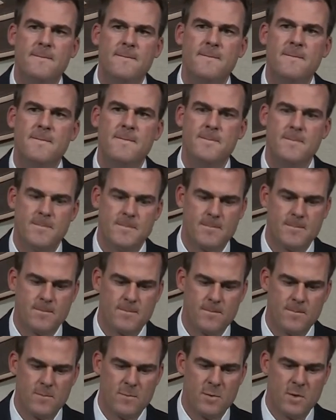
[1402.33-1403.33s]

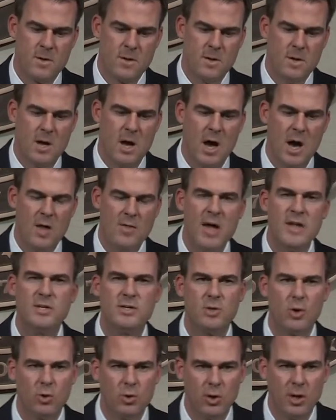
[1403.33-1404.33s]
Tesla? That's
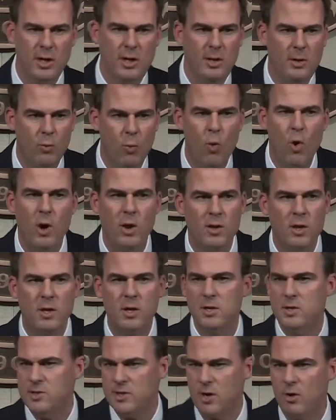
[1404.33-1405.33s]
certainly one of the
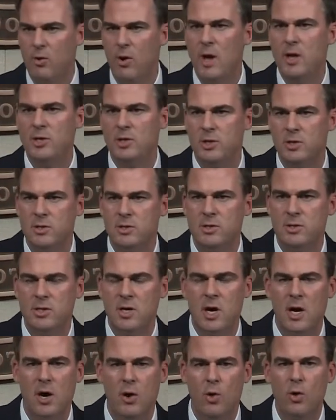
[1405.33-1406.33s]
considerations
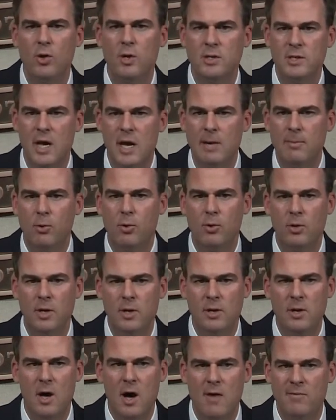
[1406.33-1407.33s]
on the table,
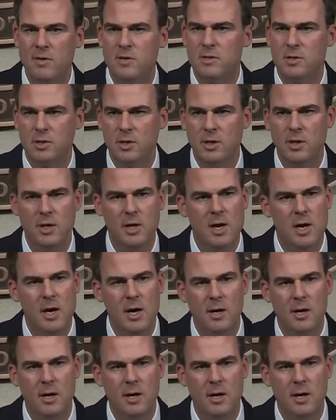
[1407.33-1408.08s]
and obviously.